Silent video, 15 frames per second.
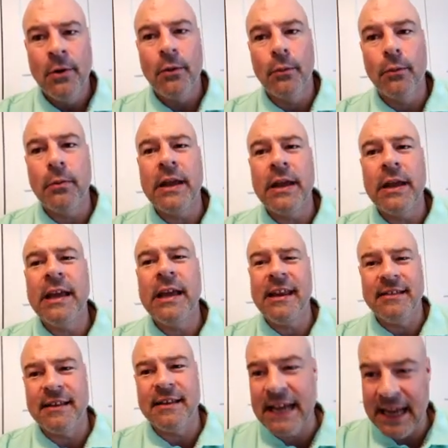
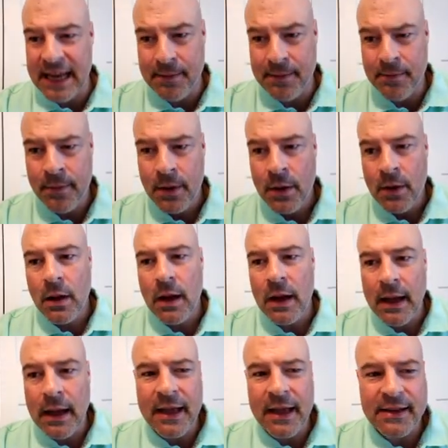reading the game,
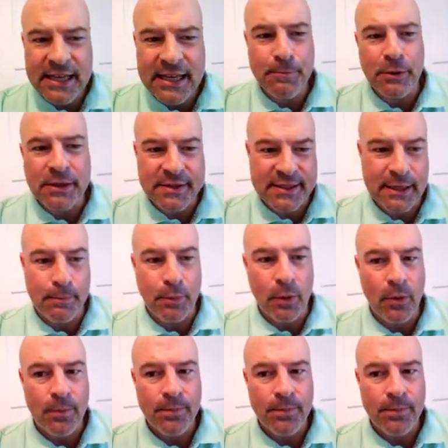and keeping it simple.